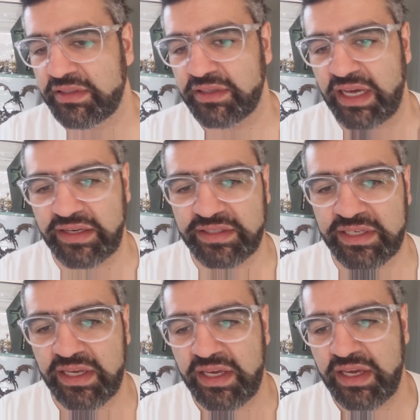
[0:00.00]
And
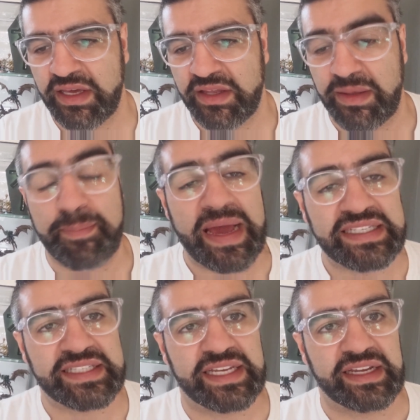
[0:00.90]
the
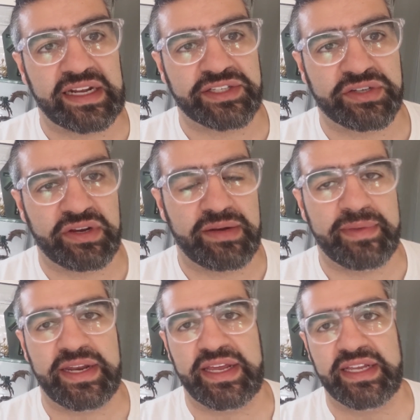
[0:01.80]
best thing, and I'll show you in a
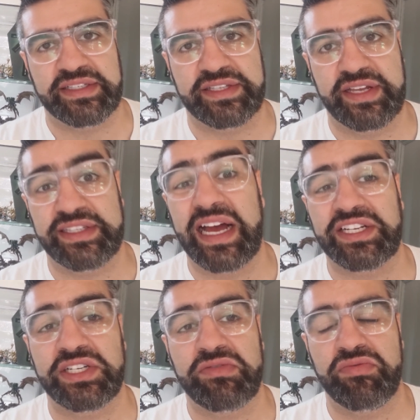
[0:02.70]
minute, is that it's
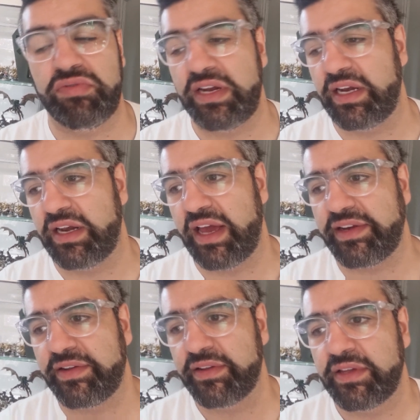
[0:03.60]
actually really light.
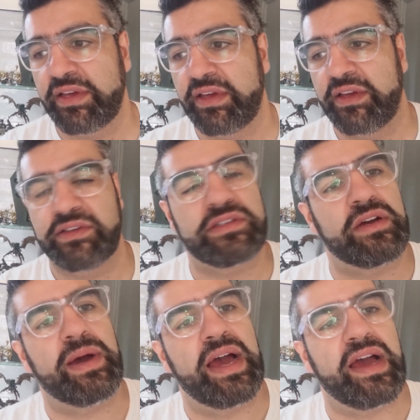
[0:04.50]

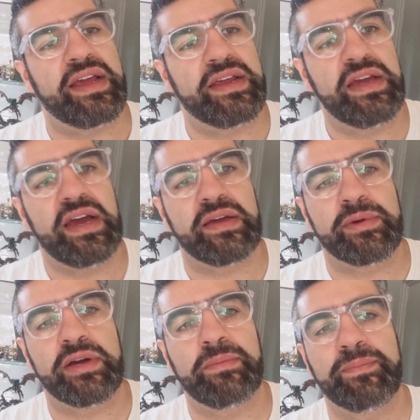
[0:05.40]
So yeah, here we go.